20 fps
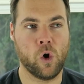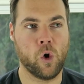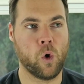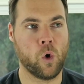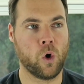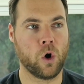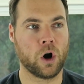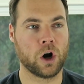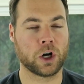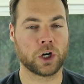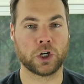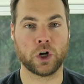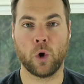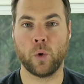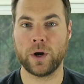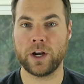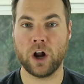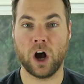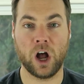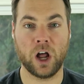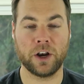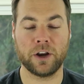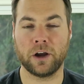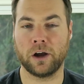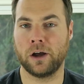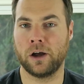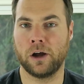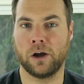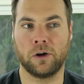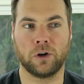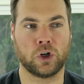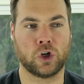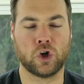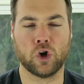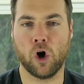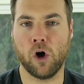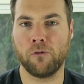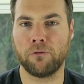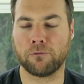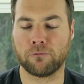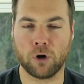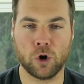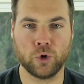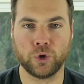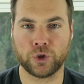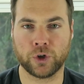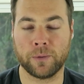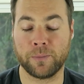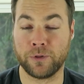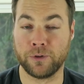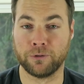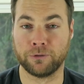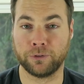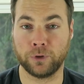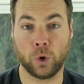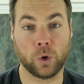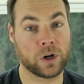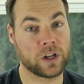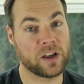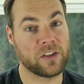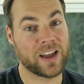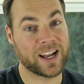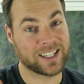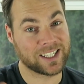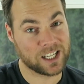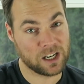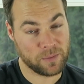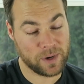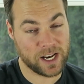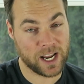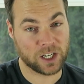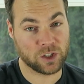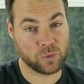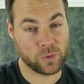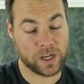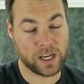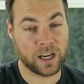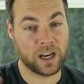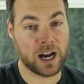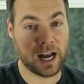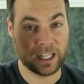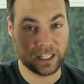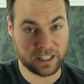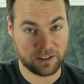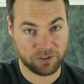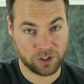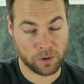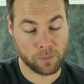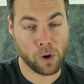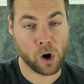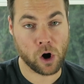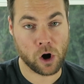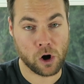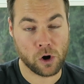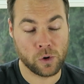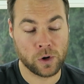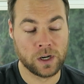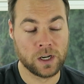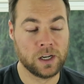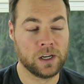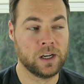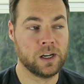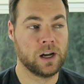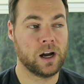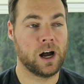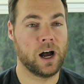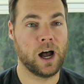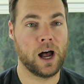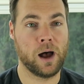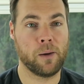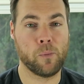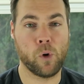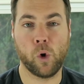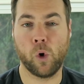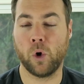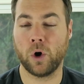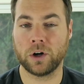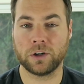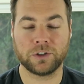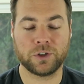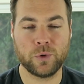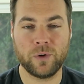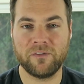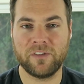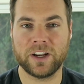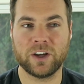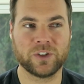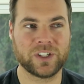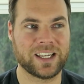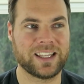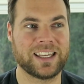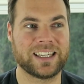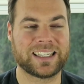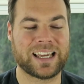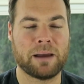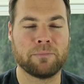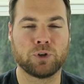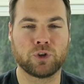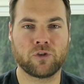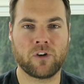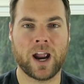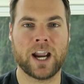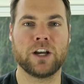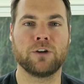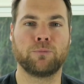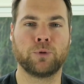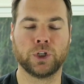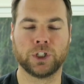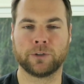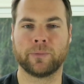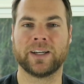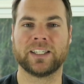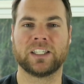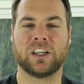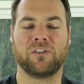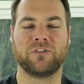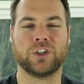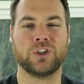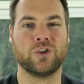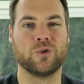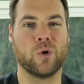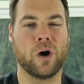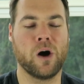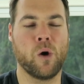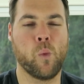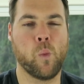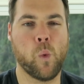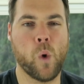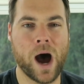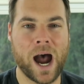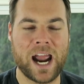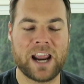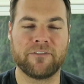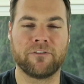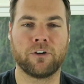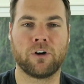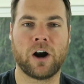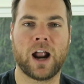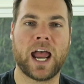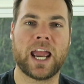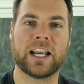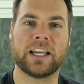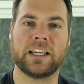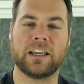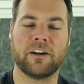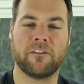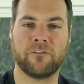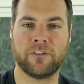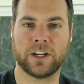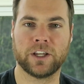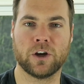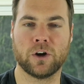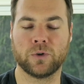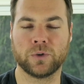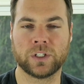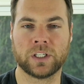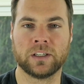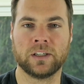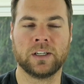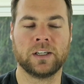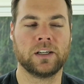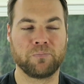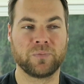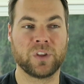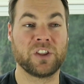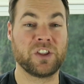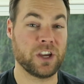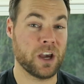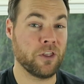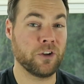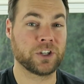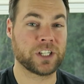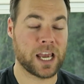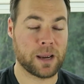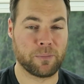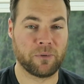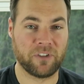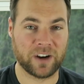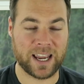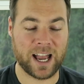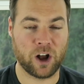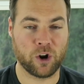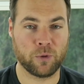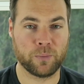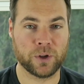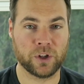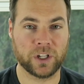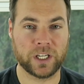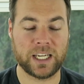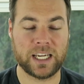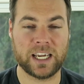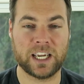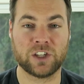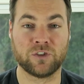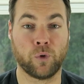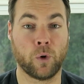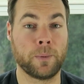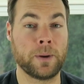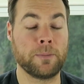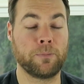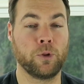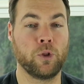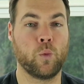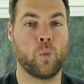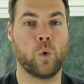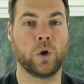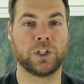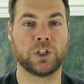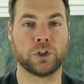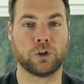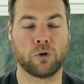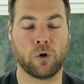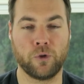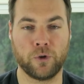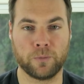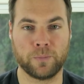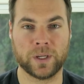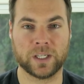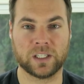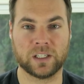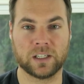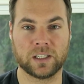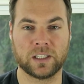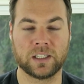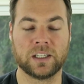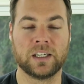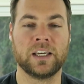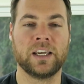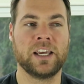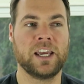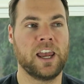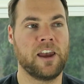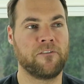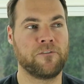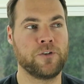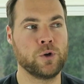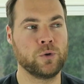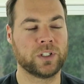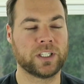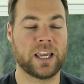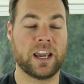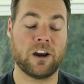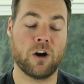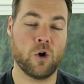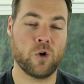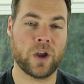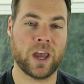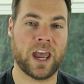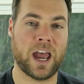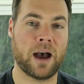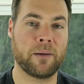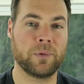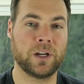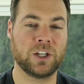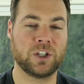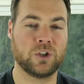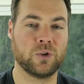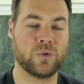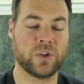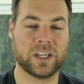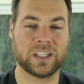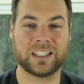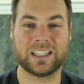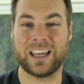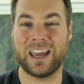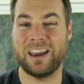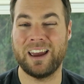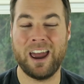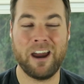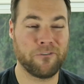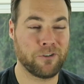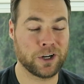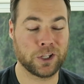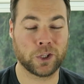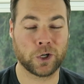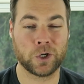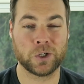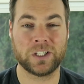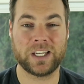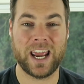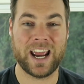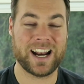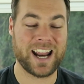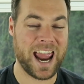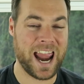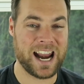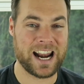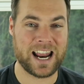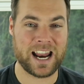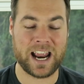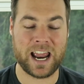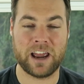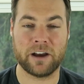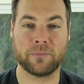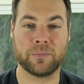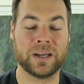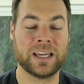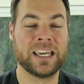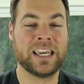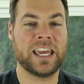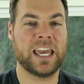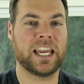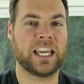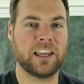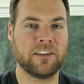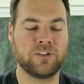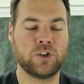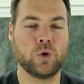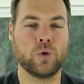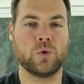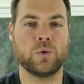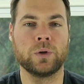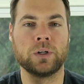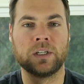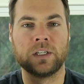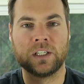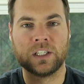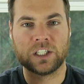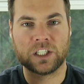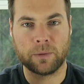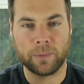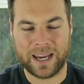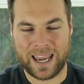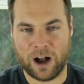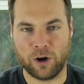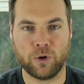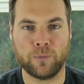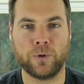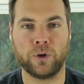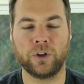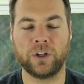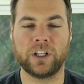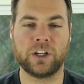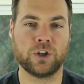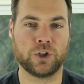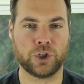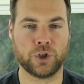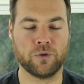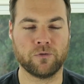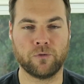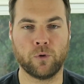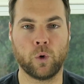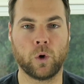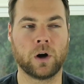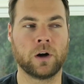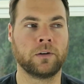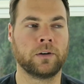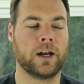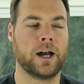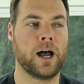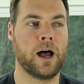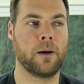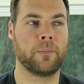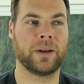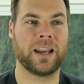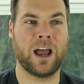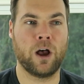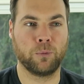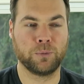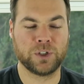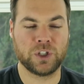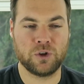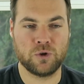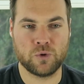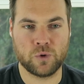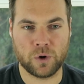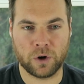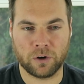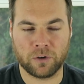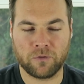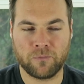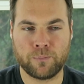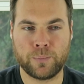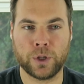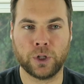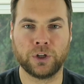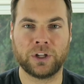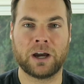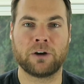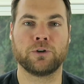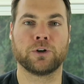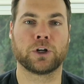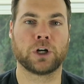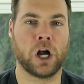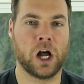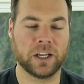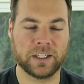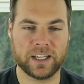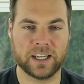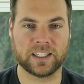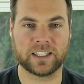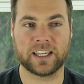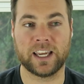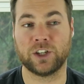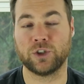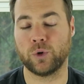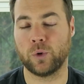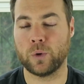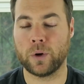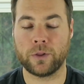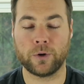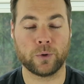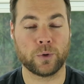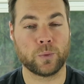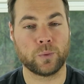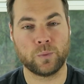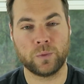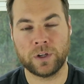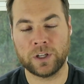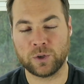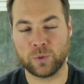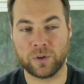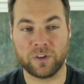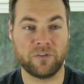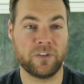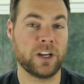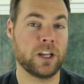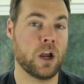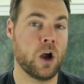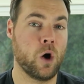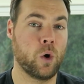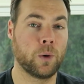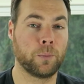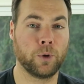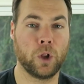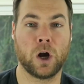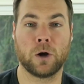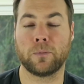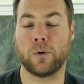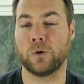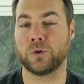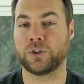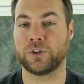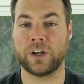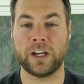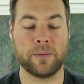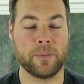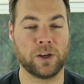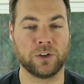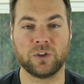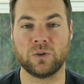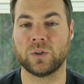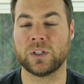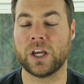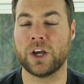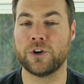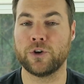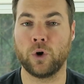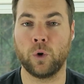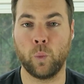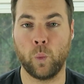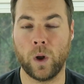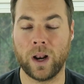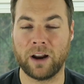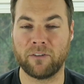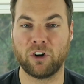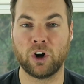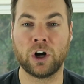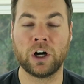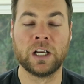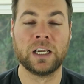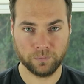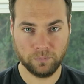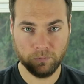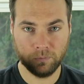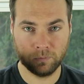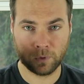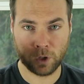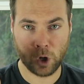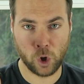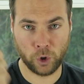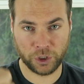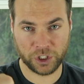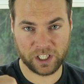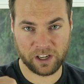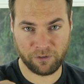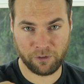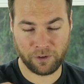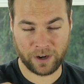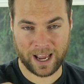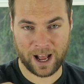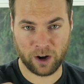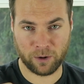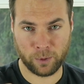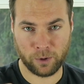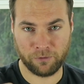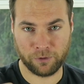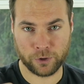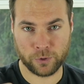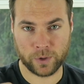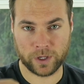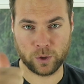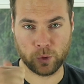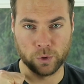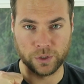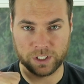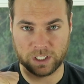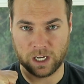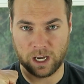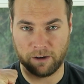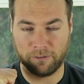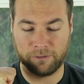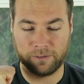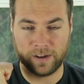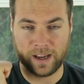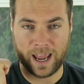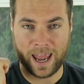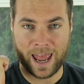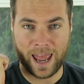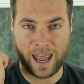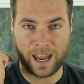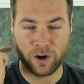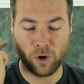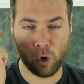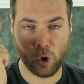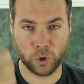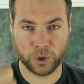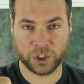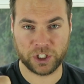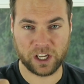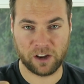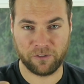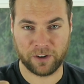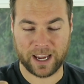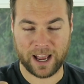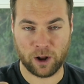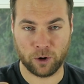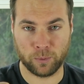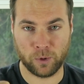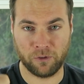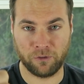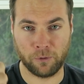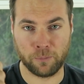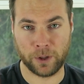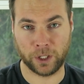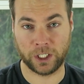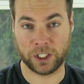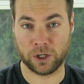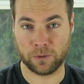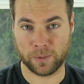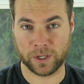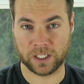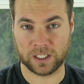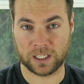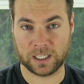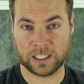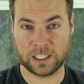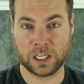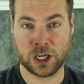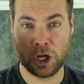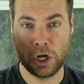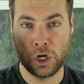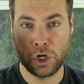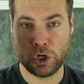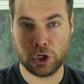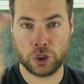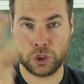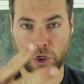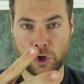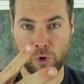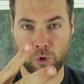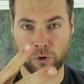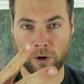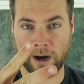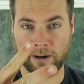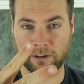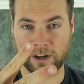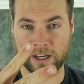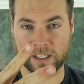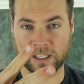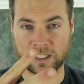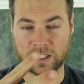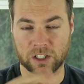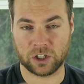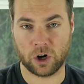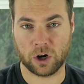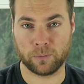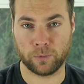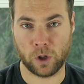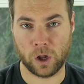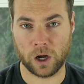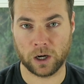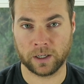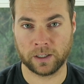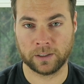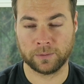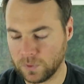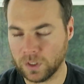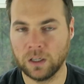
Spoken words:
Or going on a golf road trip through Florida. That's gonna be next week. I leave tomorrow. Or doing videos like this. I'm trying to push myself to do a wide variety of videos. The other type of accountability is for people that want to grow their business. If you say, okay, I'm gonna do this every Thursday at 8 a.m., it gives you some accountability to shoot for. It helps you build out your content schedule, whether it's with a video or blog posts or emails you send or whatever. Hold yourself accountable for doing cool stuff and hold yourself accountable for building your business. 2 great reasons to start a blog.